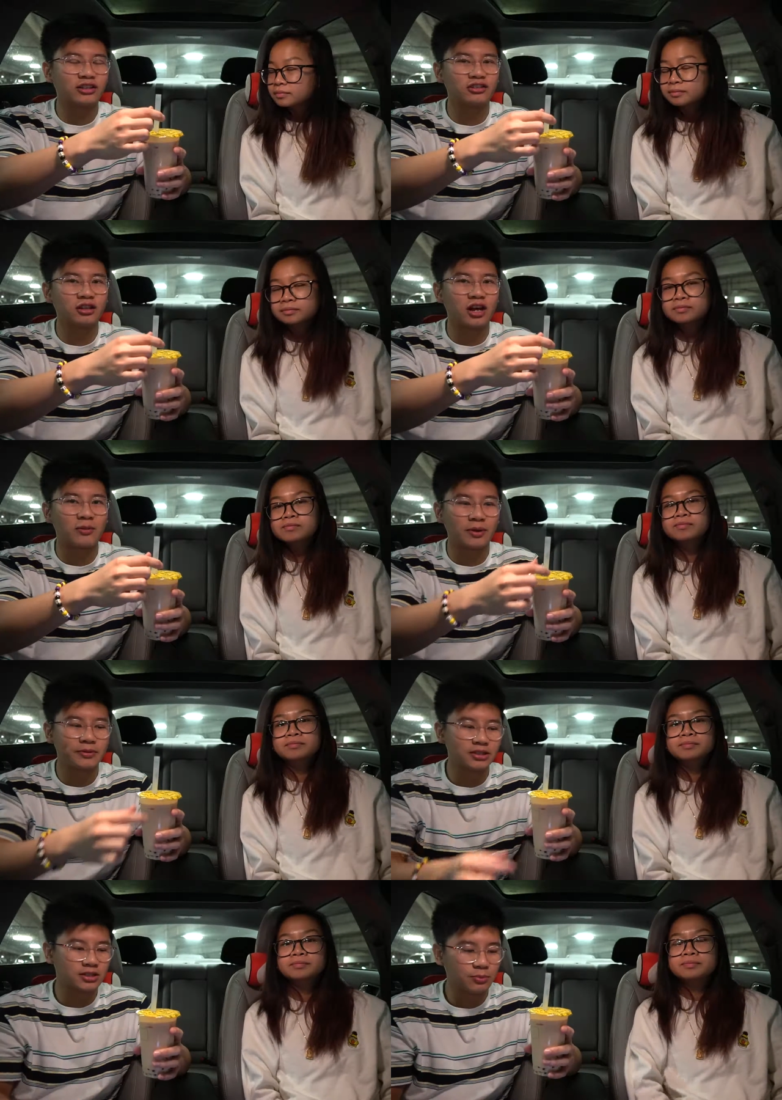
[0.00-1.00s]
Speaker 1: there's a lot
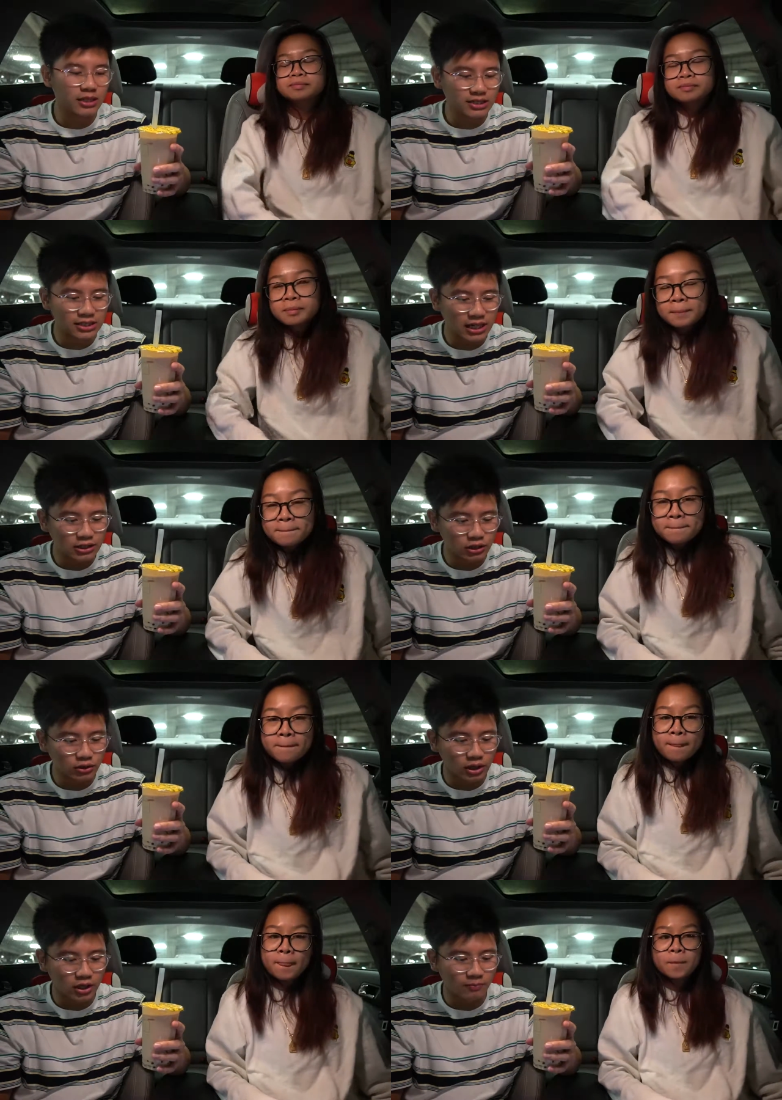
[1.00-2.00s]
of places that
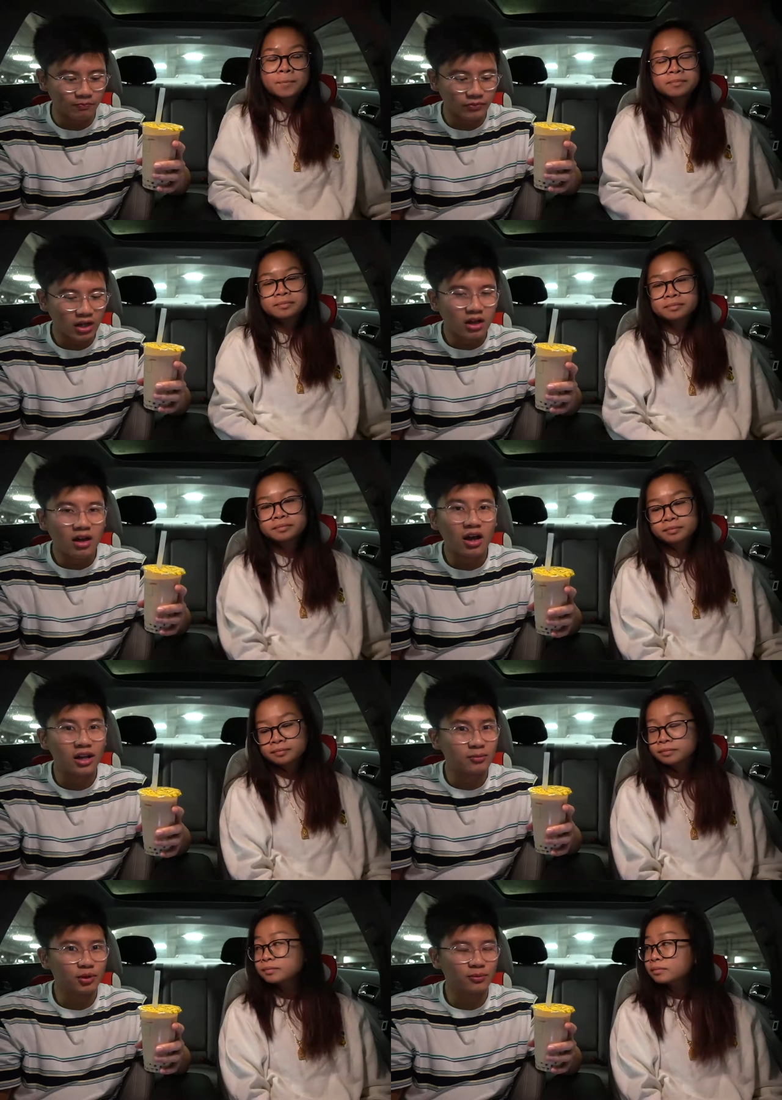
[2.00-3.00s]
do um,
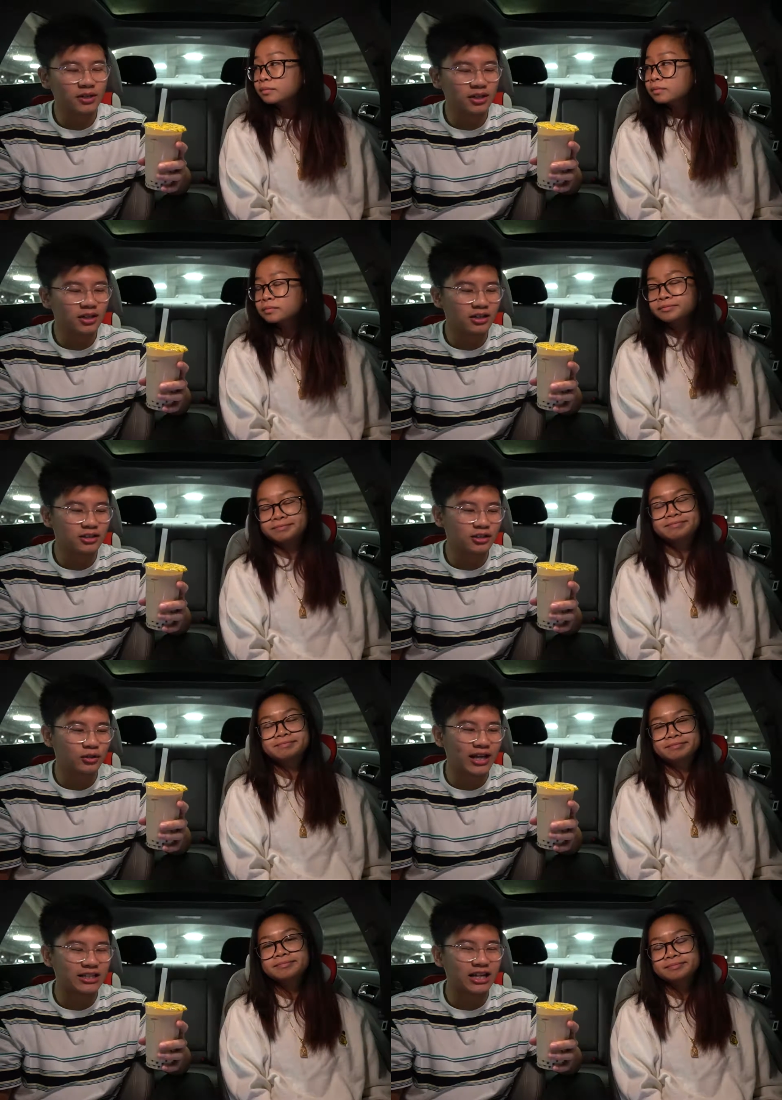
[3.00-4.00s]
honey boba, and
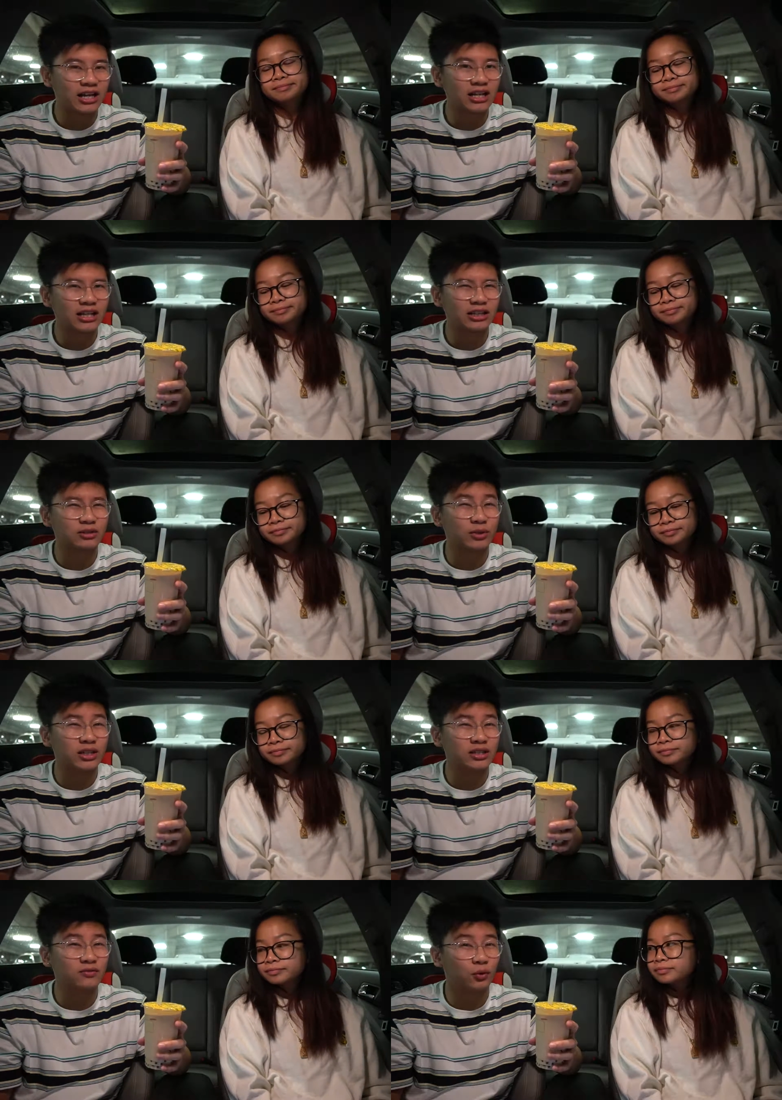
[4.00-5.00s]
so that's kind of like the
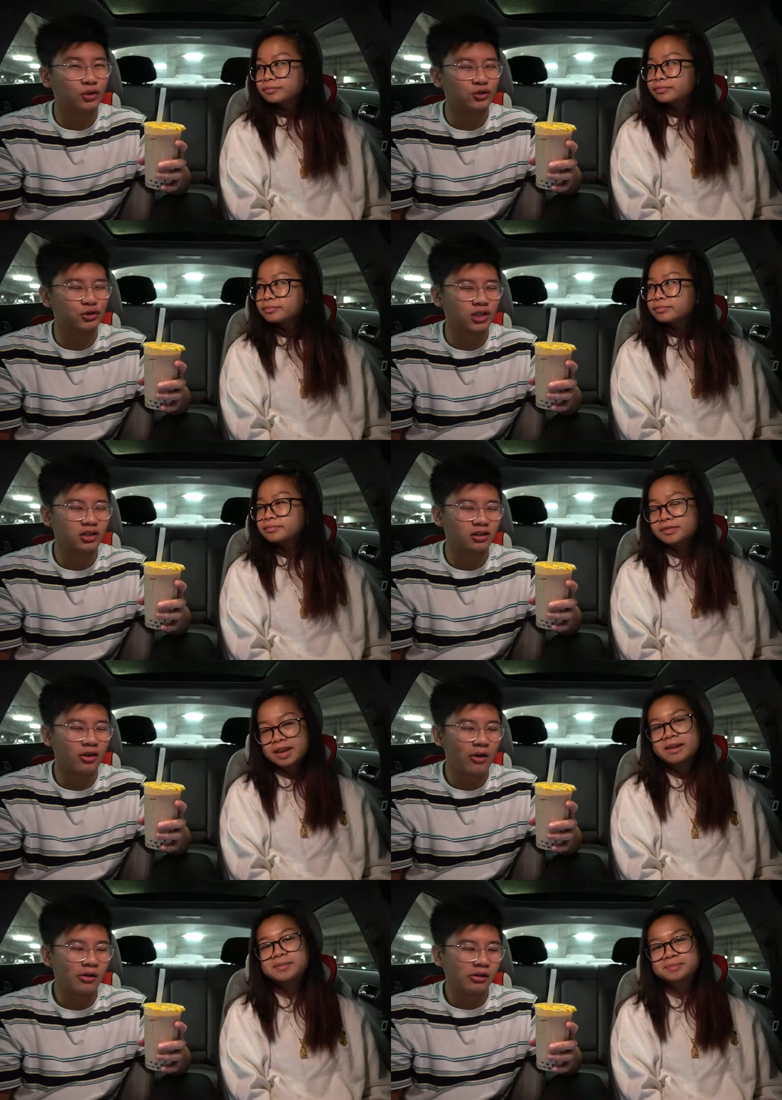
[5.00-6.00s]
sweetness for the drink.
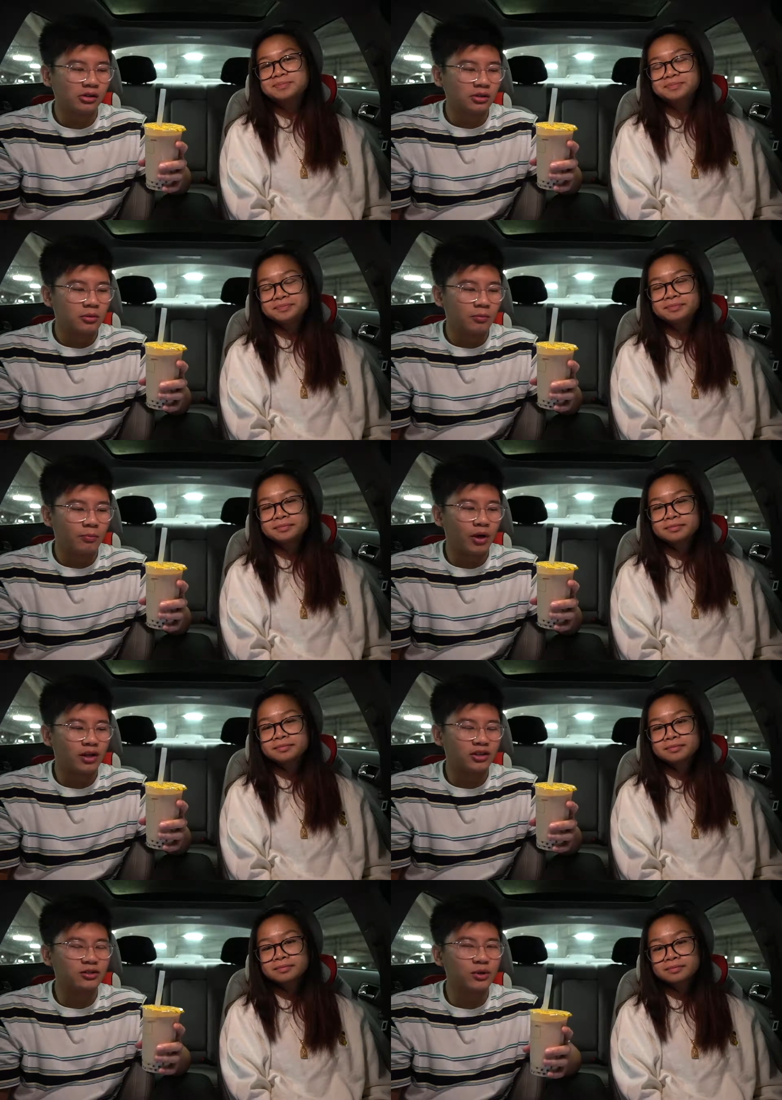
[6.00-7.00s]
Yeah.
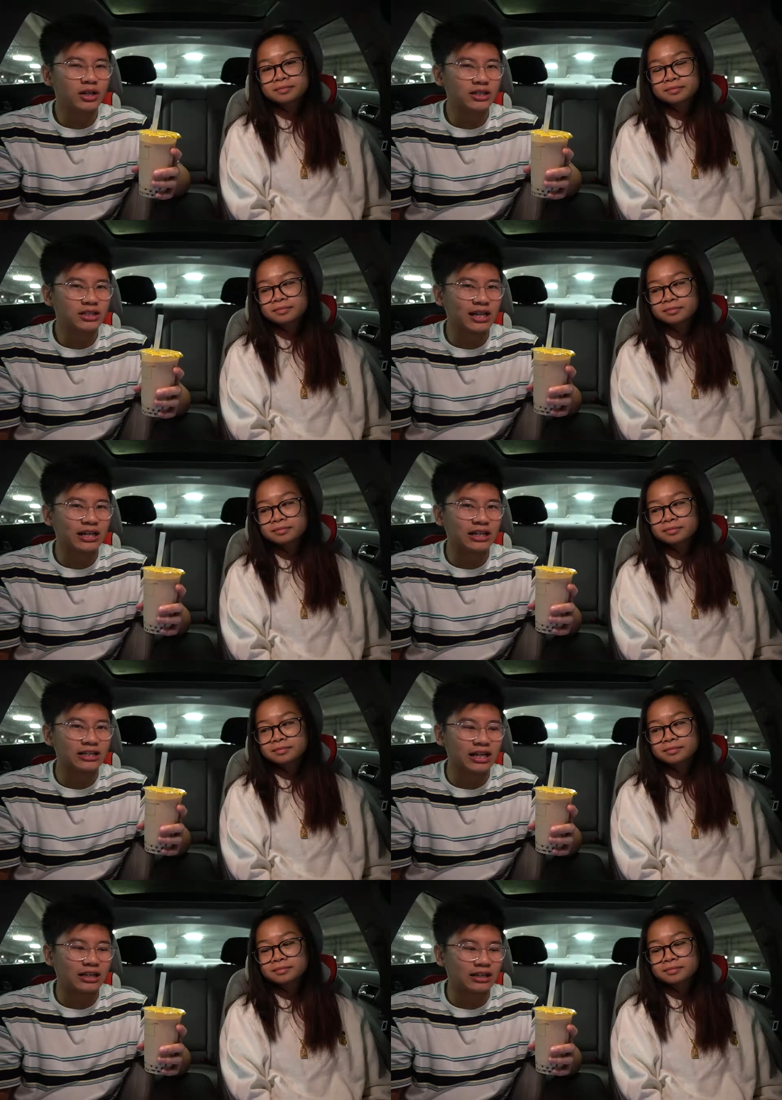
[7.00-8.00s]
But this one, it's like
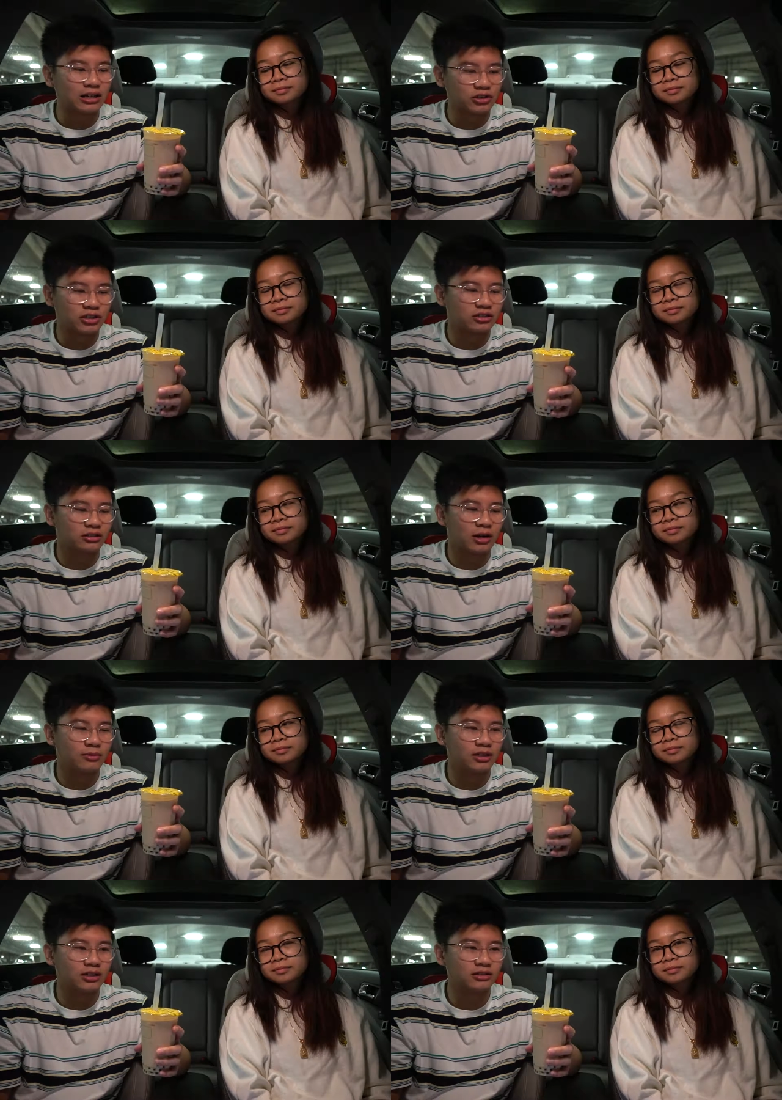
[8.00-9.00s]
exactly how she
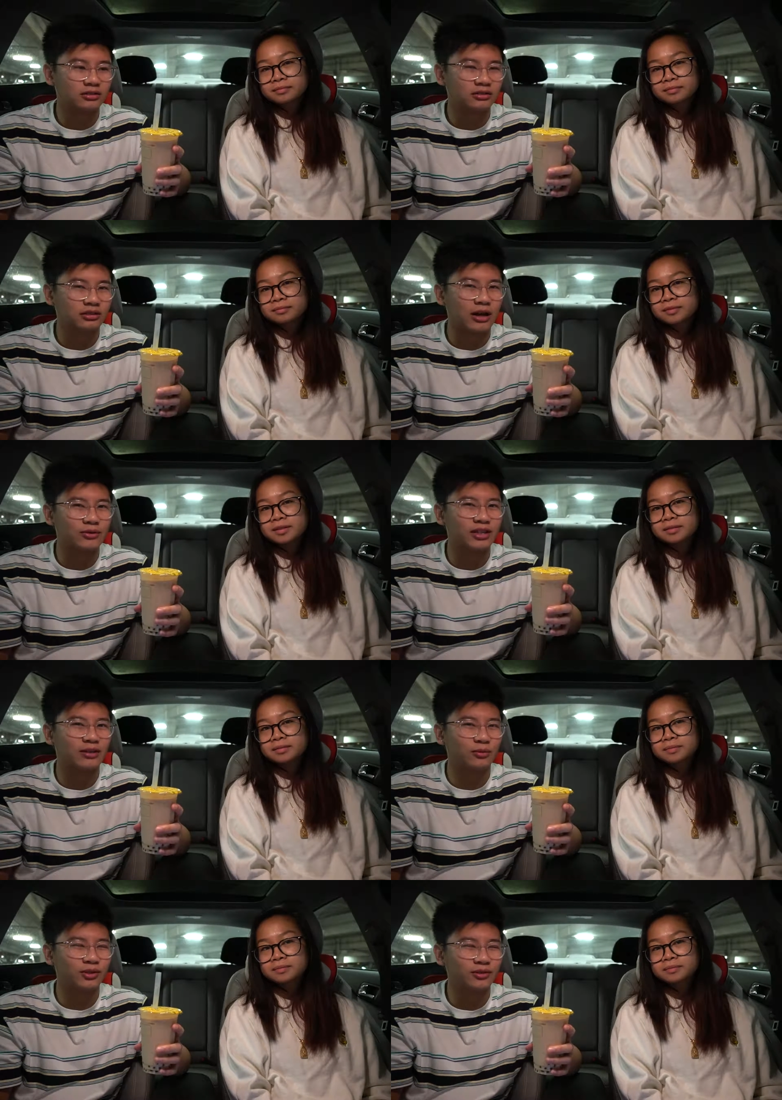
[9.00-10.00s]
described it. I was
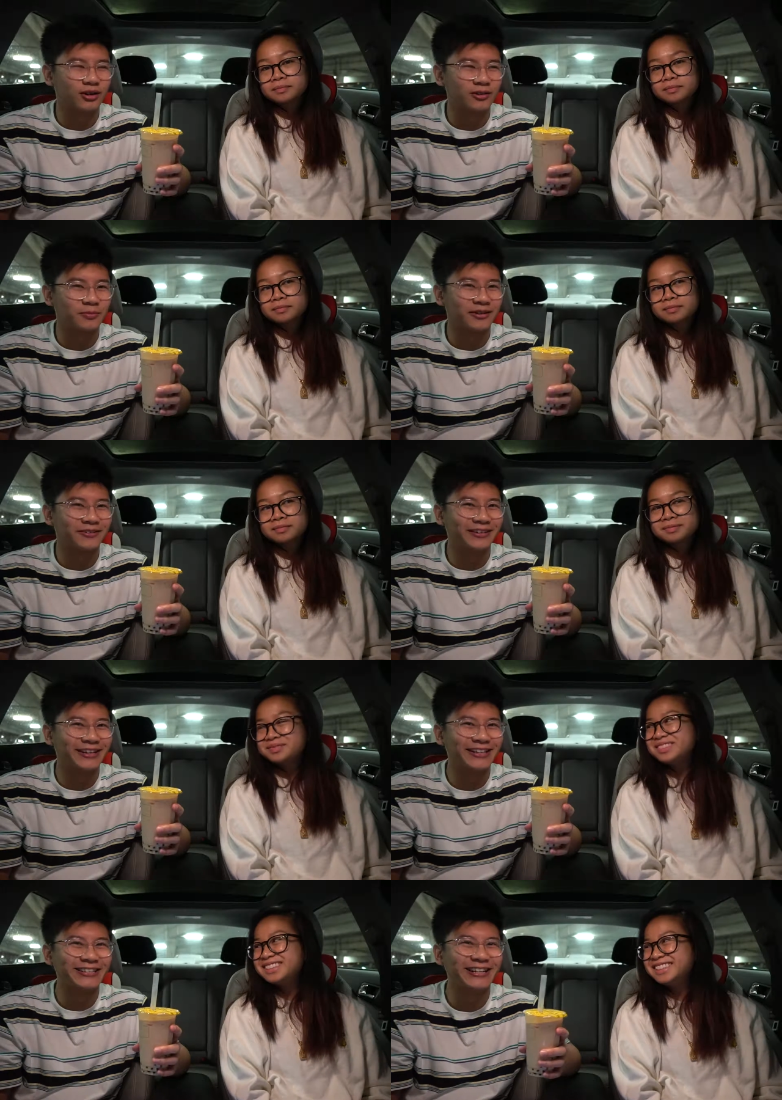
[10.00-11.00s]
like, what are you talking about?
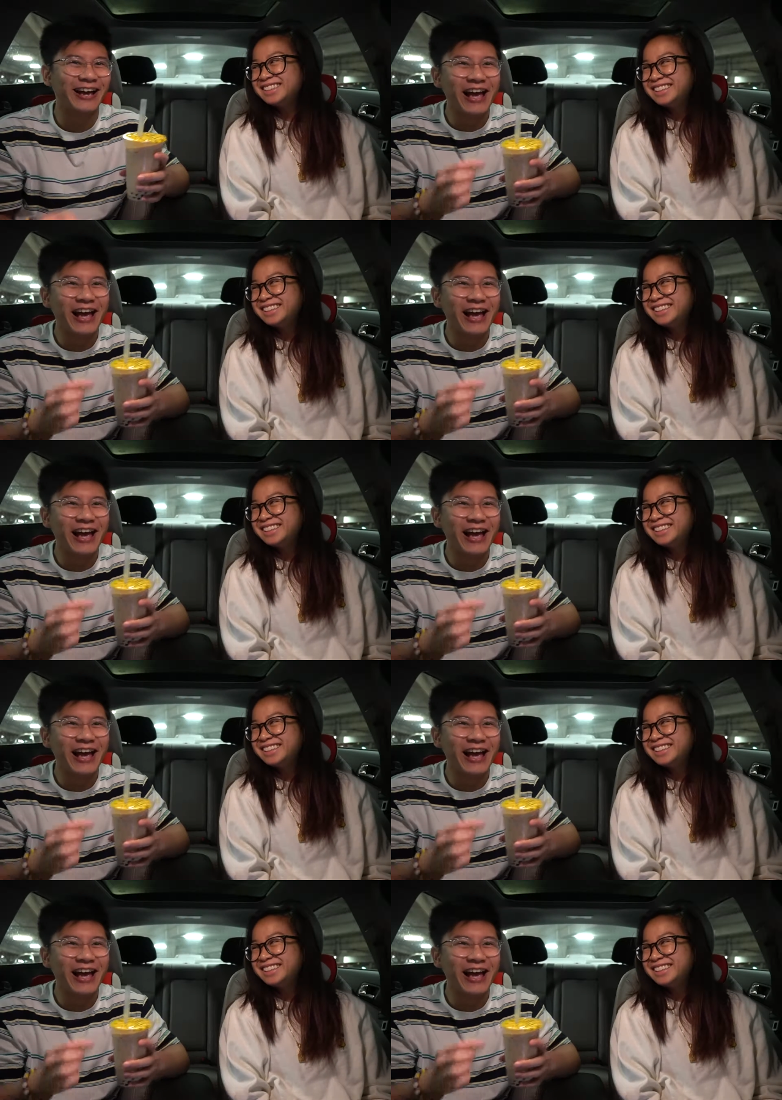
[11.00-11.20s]
And then